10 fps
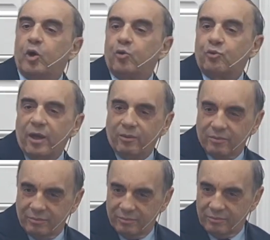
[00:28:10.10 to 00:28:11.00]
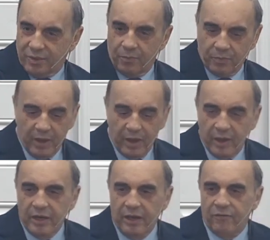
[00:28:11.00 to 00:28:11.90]
It was different than the Bible that I
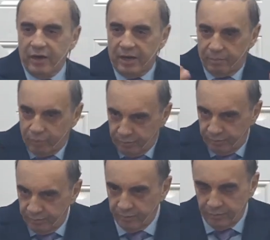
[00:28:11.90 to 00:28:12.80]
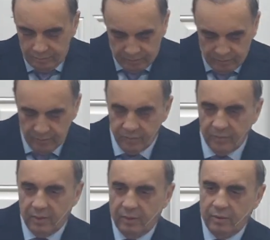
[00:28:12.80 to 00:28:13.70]
had. So
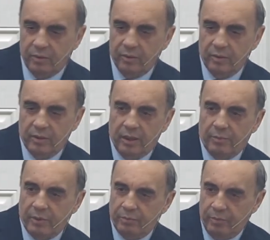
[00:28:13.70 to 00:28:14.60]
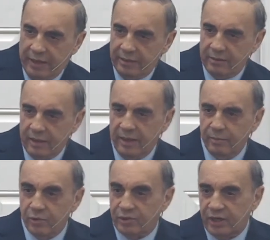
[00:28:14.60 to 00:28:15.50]
then I went and brought it
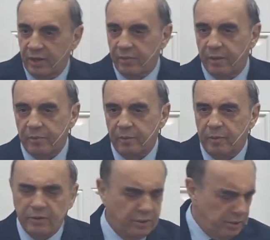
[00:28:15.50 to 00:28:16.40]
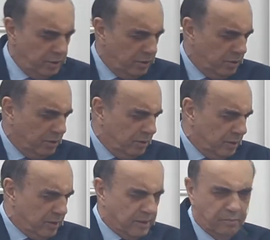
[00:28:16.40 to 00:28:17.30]
to the father and asked
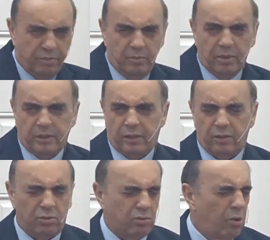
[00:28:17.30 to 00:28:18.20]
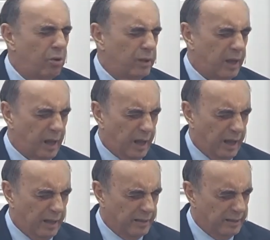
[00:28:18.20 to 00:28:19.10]
and showed the Bible, and he said, hey,
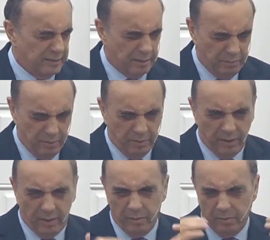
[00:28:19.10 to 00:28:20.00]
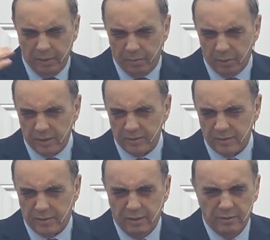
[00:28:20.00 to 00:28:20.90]
this Bible is completely wrong. This Bible
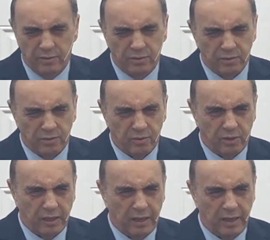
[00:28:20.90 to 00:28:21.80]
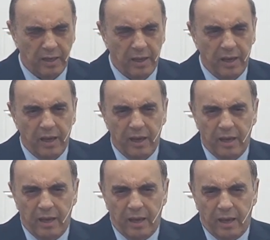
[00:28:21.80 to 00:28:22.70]
is a Protestant
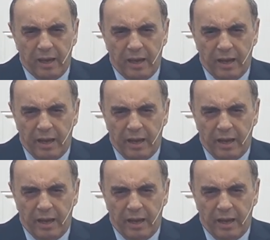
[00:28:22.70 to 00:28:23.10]
Bible.